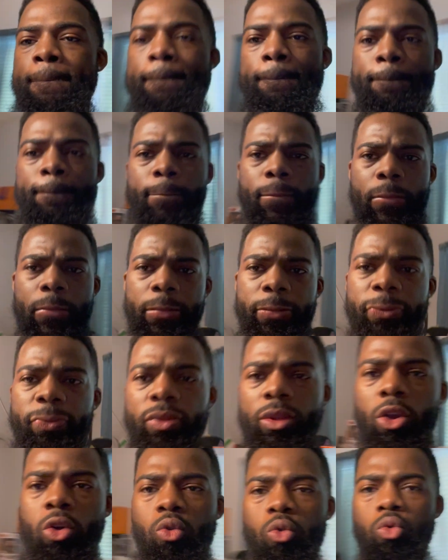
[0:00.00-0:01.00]

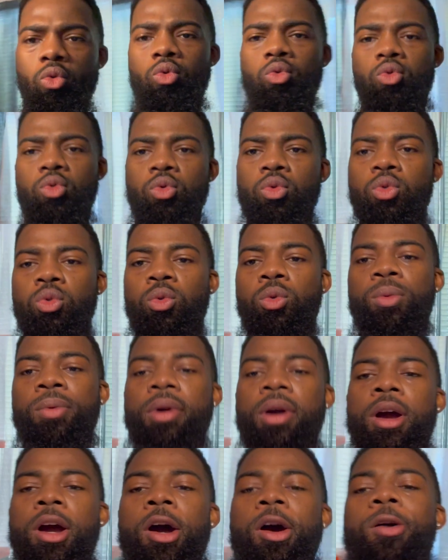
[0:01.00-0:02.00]
What's
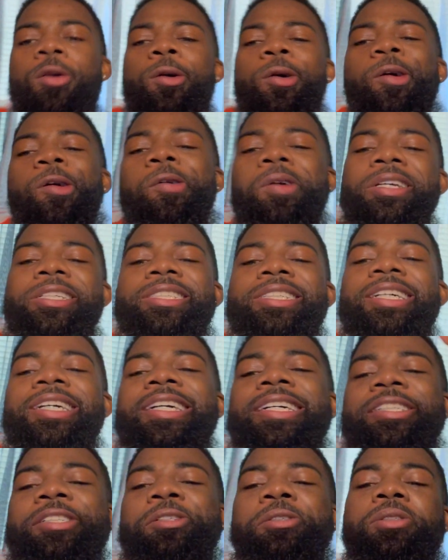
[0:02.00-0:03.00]

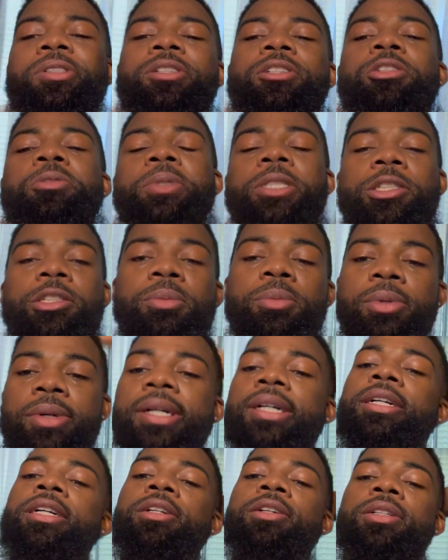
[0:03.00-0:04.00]
up, YouTube? It's your boy
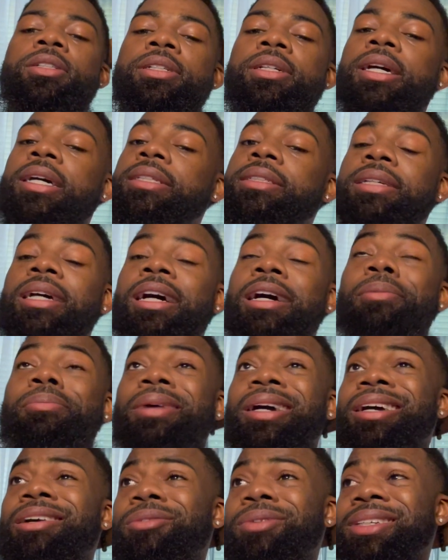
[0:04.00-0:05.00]
Unorthodox Todd
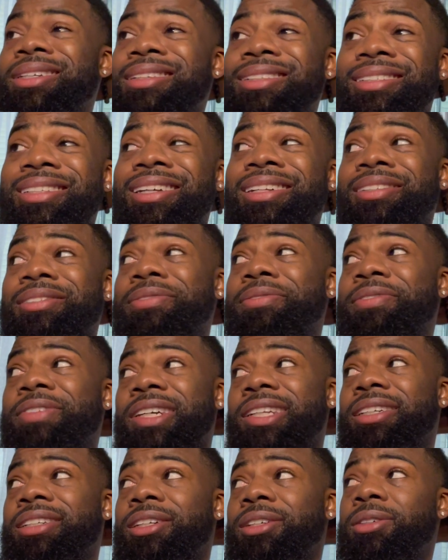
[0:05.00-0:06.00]
back with another
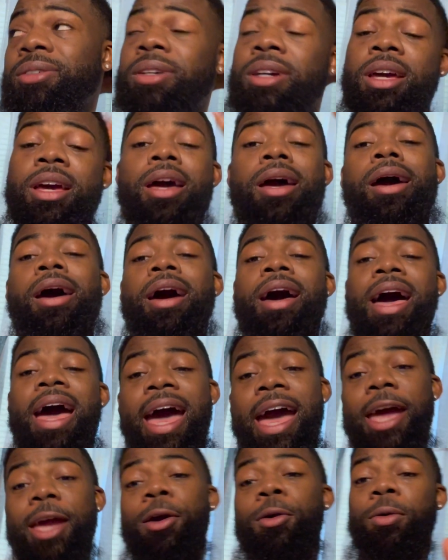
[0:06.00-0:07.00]
video.
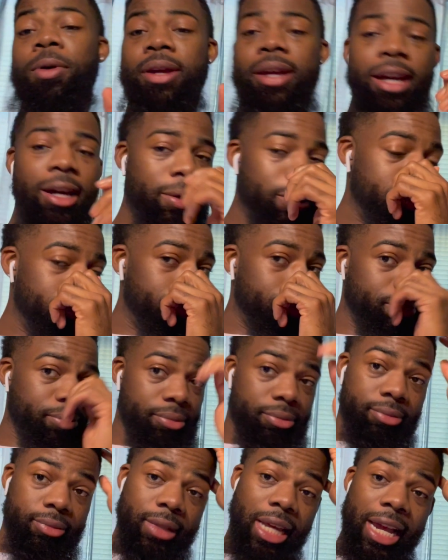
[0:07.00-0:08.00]
I ain't gonna cap.
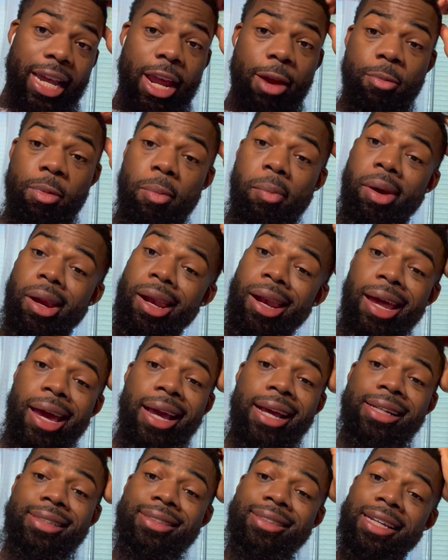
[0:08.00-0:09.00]
I can't remember the
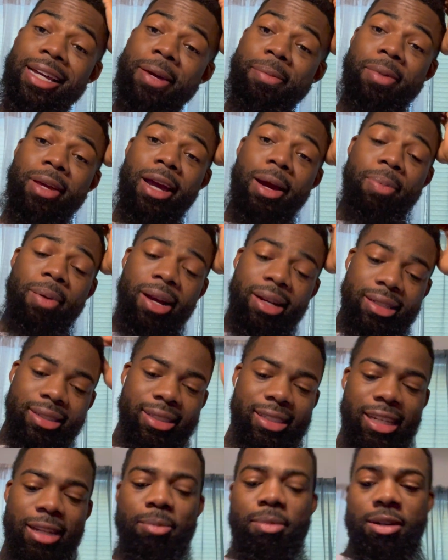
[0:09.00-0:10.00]
last time y'all probably
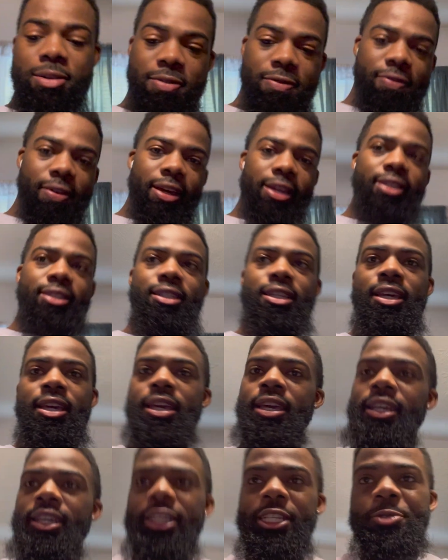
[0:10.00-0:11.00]
seen my face.
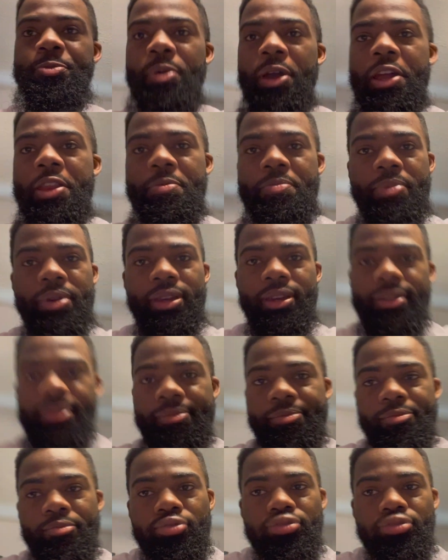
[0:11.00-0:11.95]
It's probably been